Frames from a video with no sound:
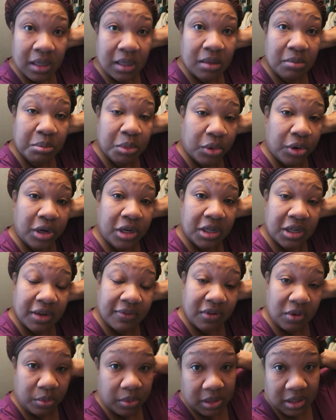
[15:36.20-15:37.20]
Good morning,
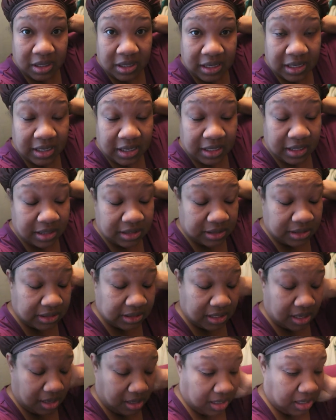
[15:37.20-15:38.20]
everyone. It is
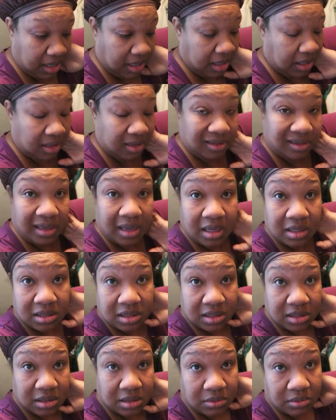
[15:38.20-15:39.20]
Sunday. Yes,
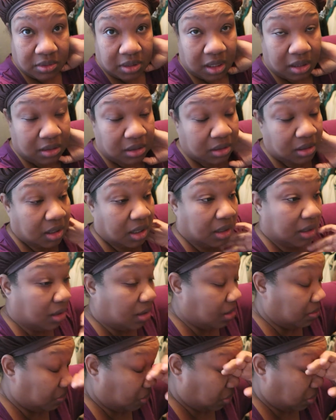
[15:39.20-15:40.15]
this is what I look like in the